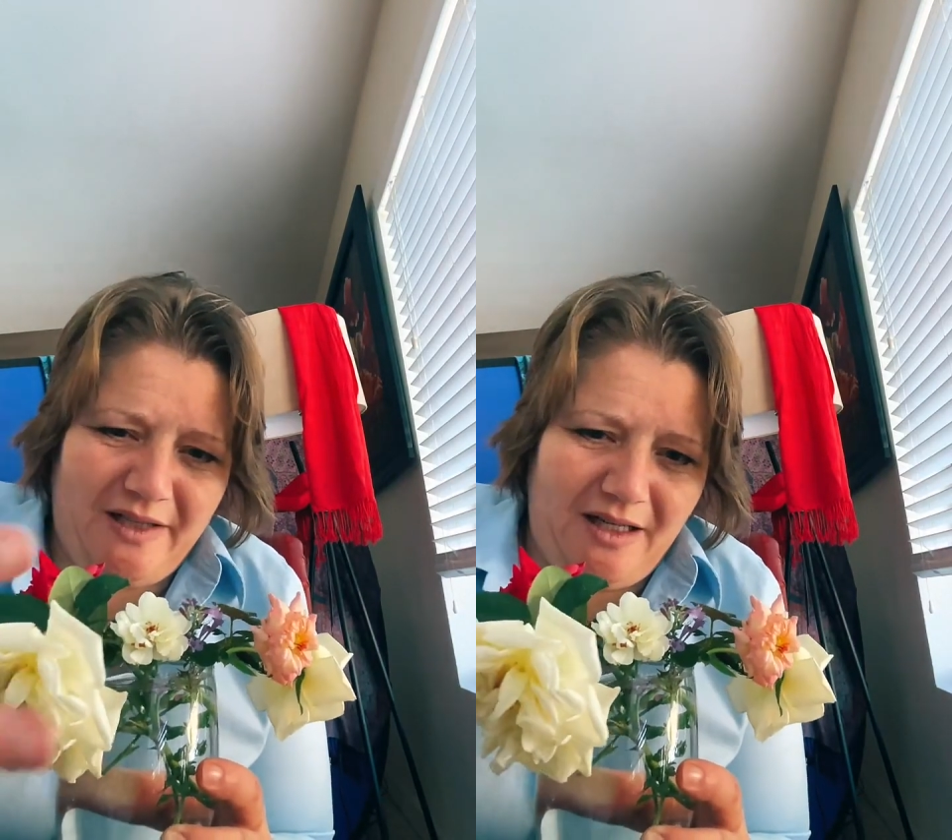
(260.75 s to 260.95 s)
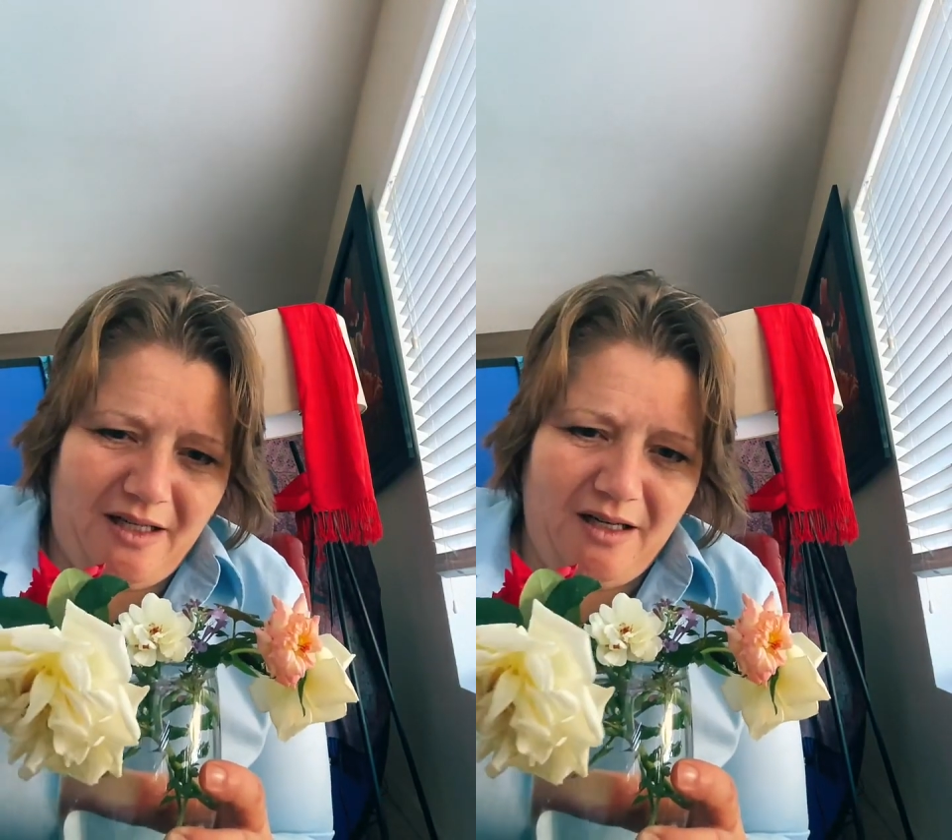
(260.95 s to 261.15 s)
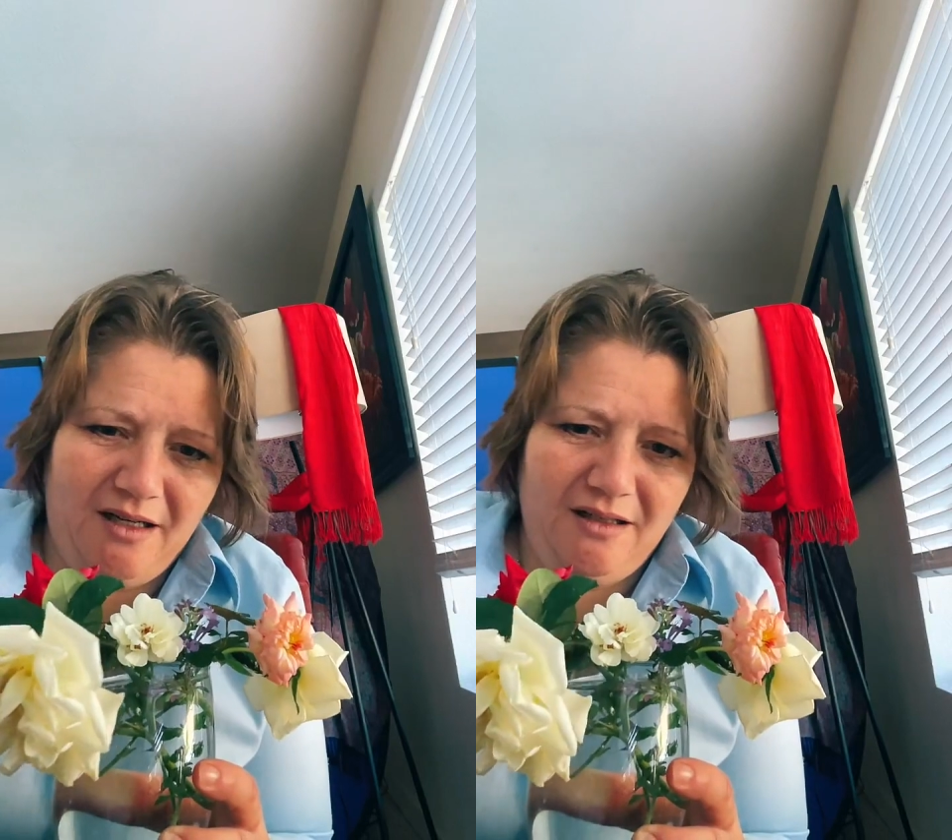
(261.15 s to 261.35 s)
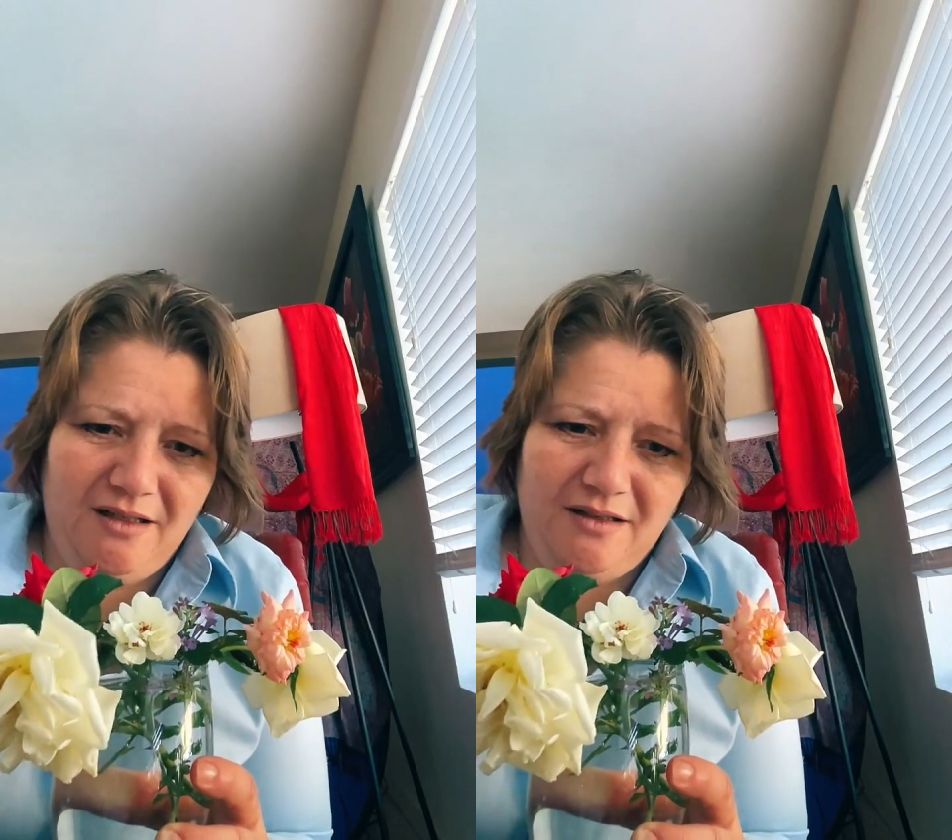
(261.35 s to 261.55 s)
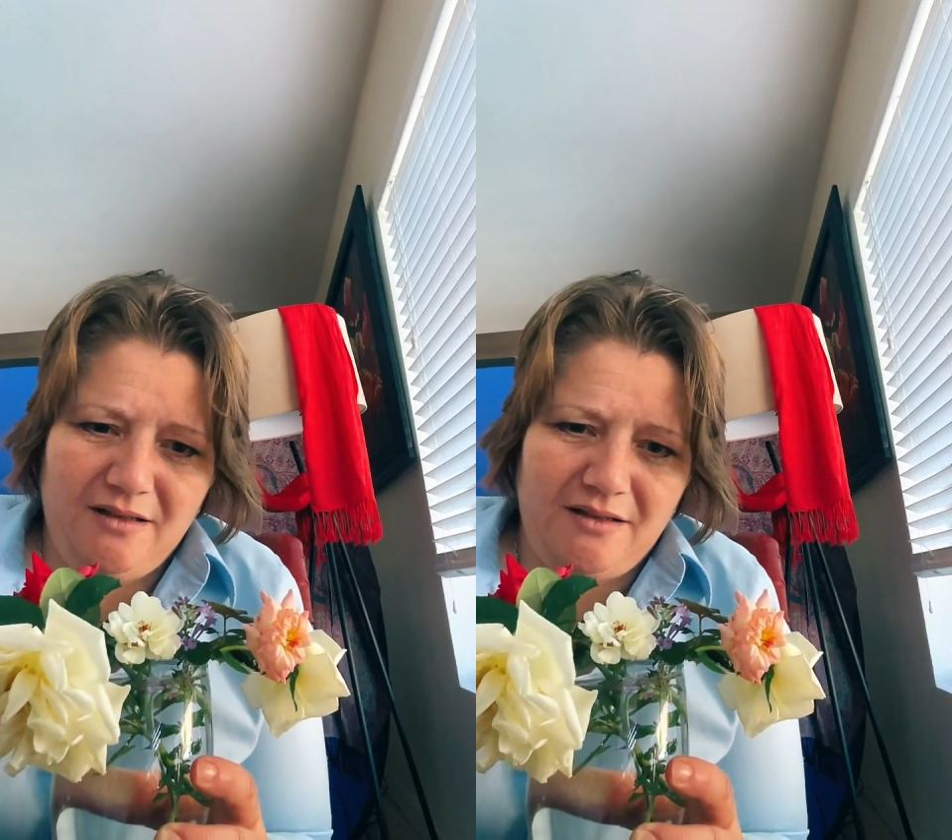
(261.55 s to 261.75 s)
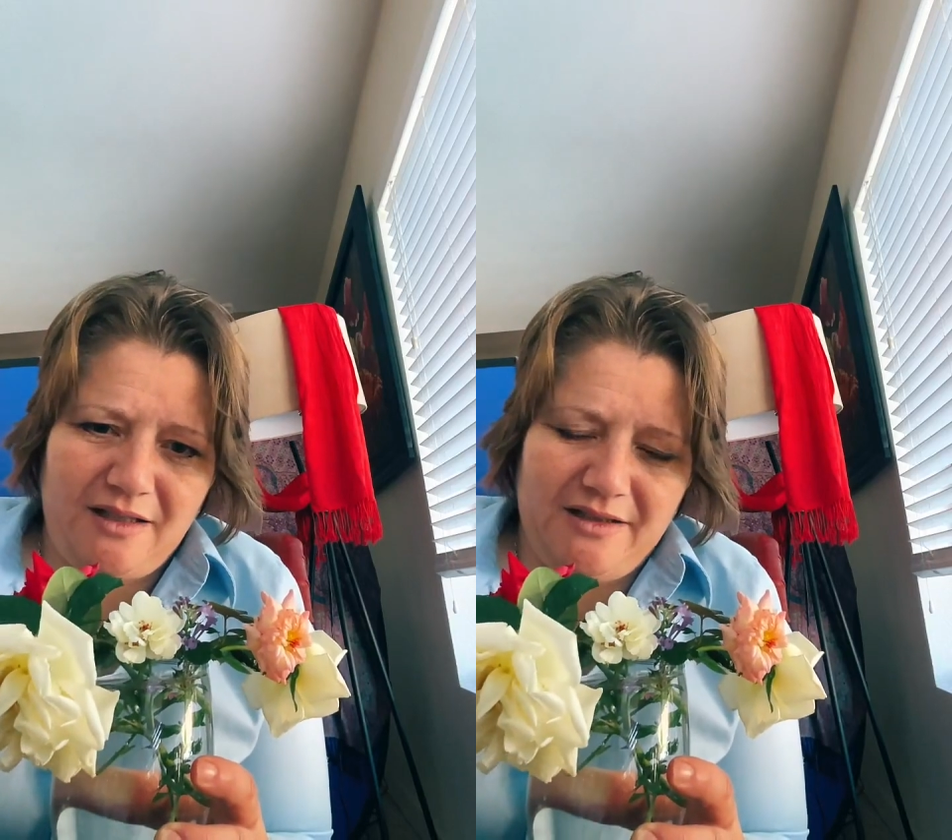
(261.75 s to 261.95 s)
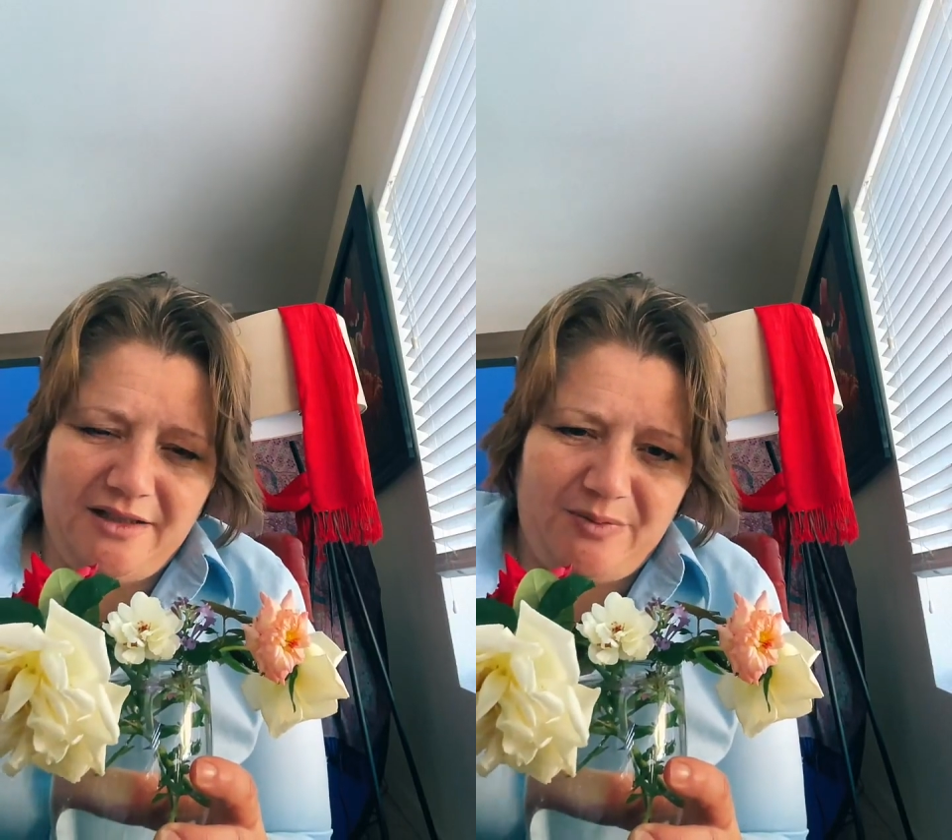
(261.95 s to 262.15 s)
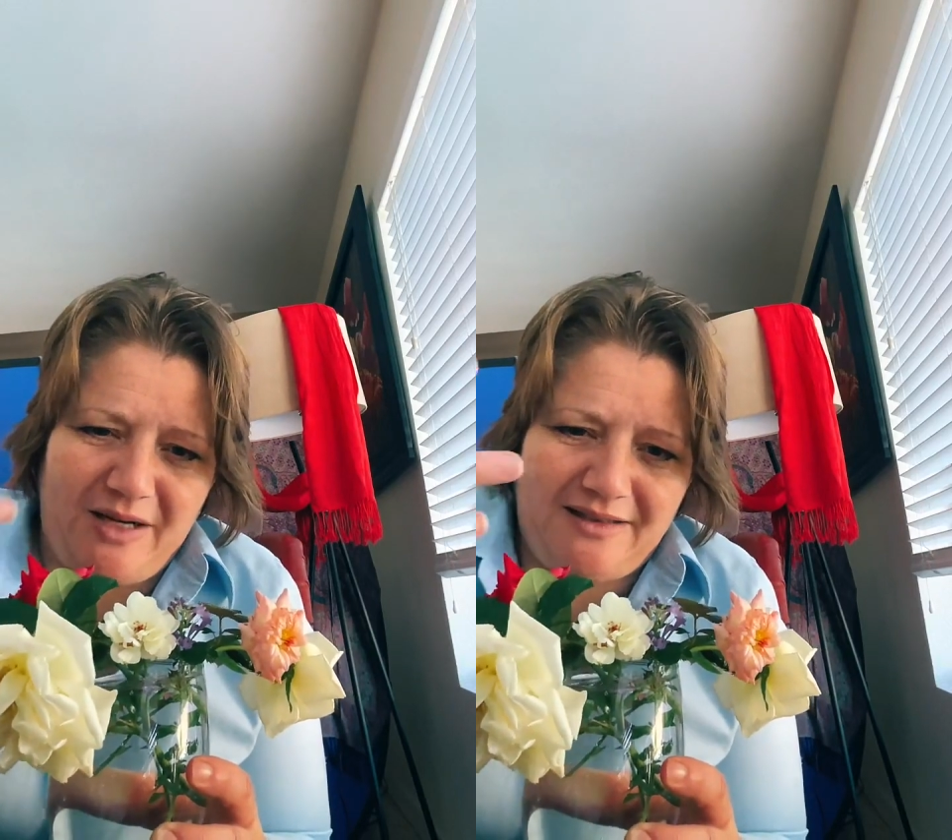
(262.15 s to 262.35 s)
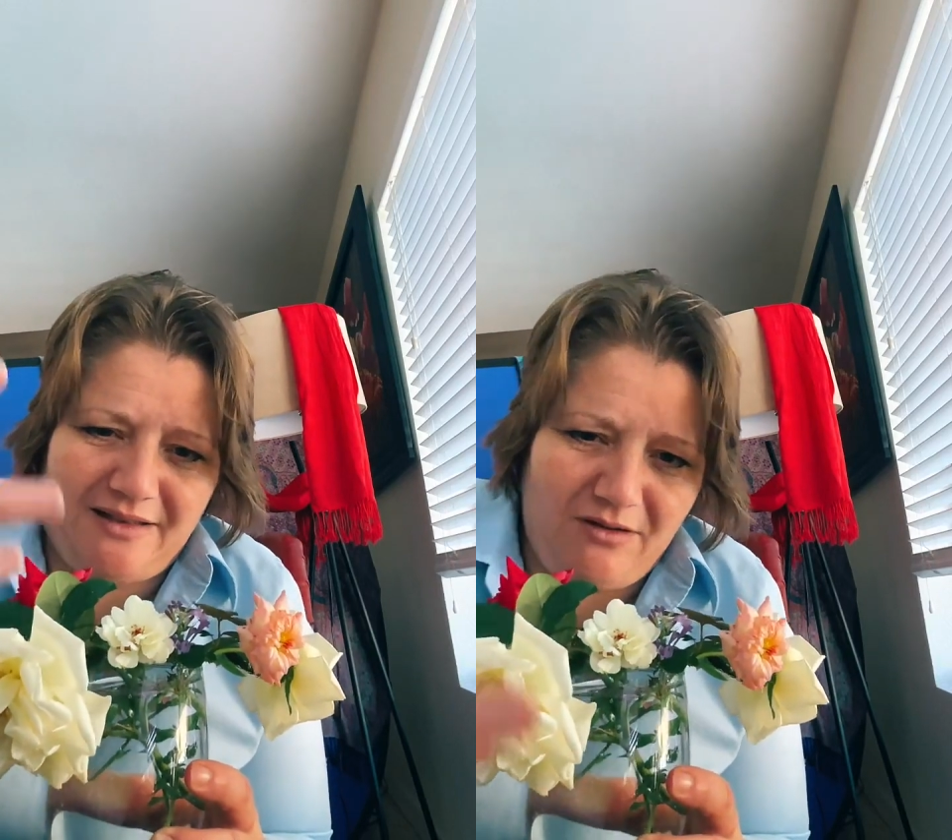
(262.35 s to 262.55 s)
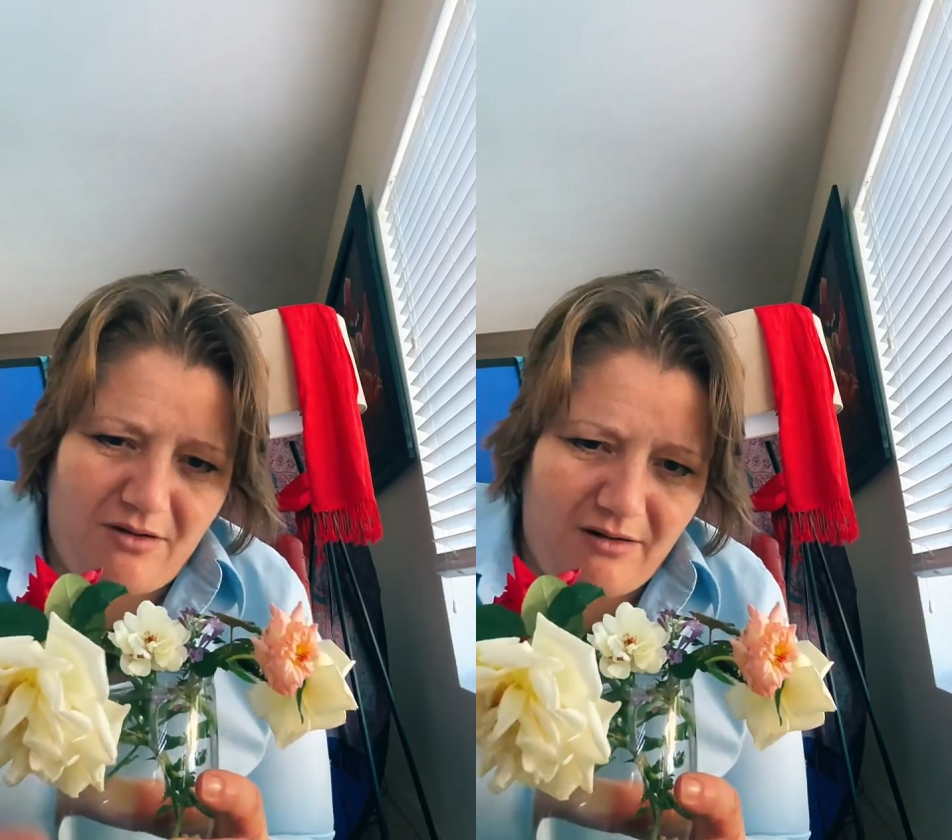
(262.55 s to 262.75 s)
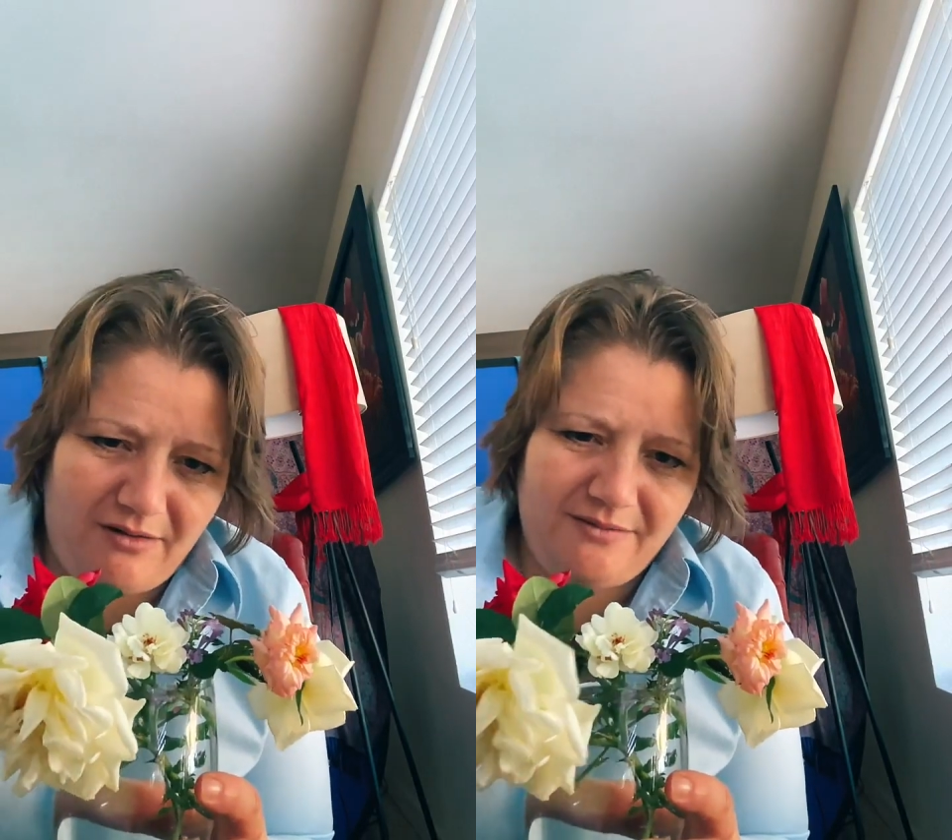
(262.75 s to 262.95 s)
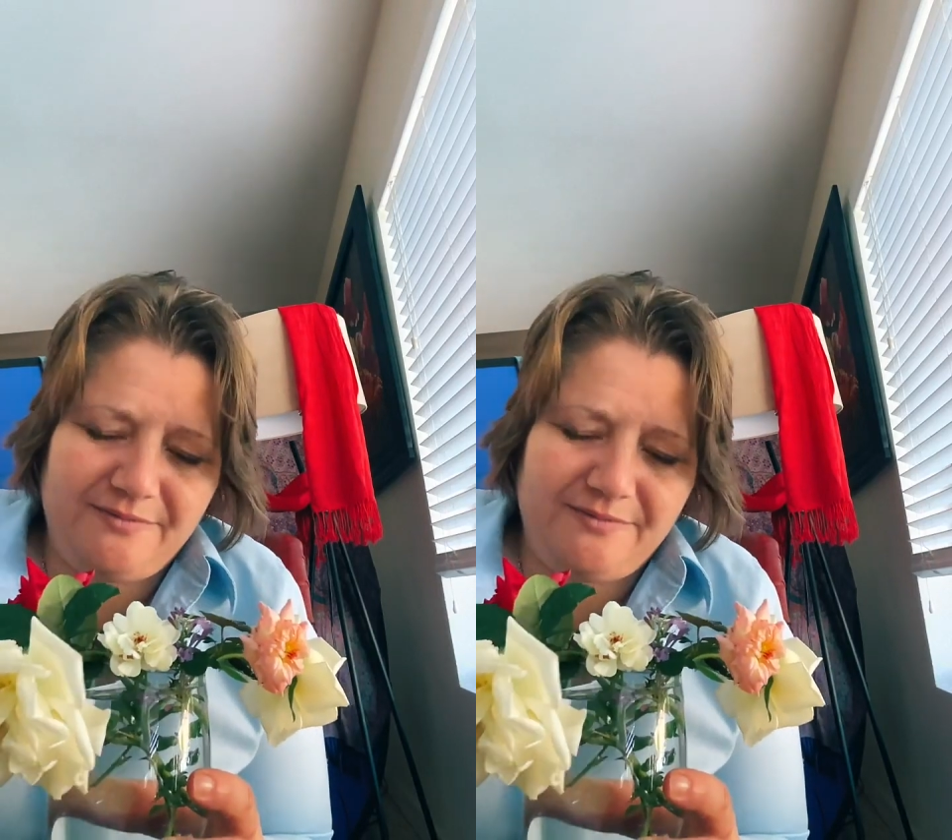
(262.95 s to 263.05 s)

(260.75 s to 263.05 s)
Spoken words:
here and just pass it along.